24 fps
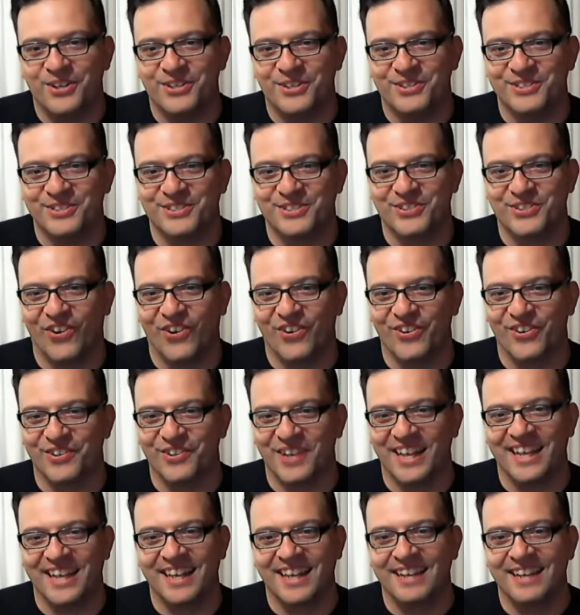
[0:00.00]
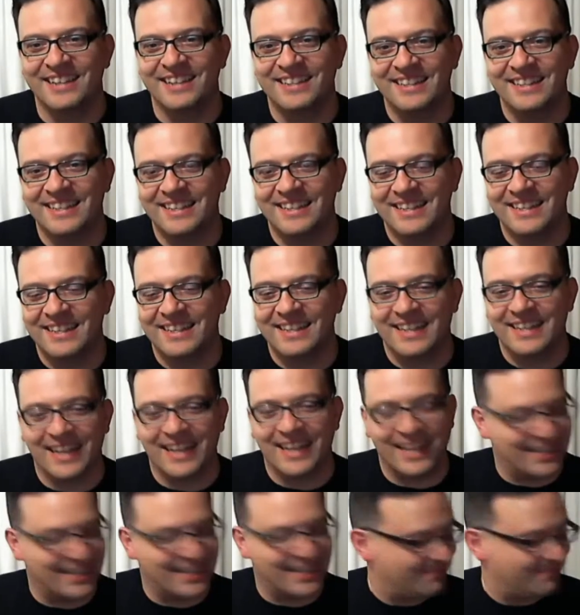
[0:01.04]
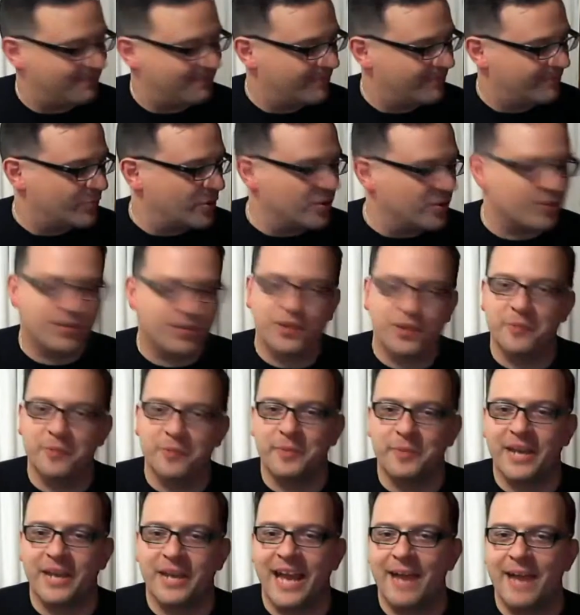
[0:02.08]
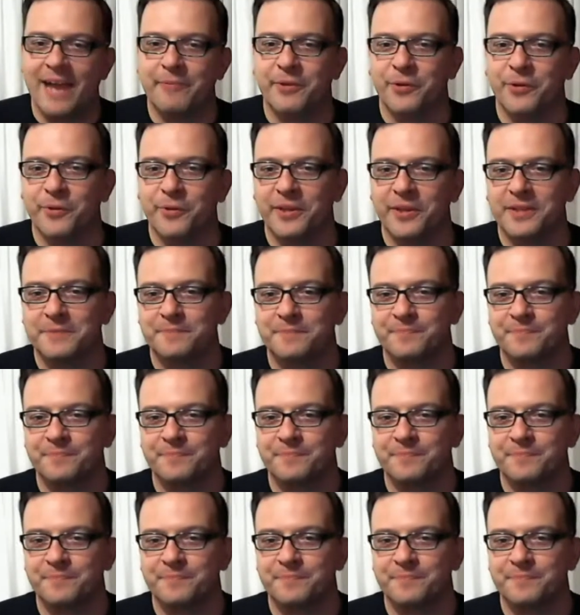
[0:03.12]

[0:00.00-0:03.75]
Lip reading: So couldn't be happier with it.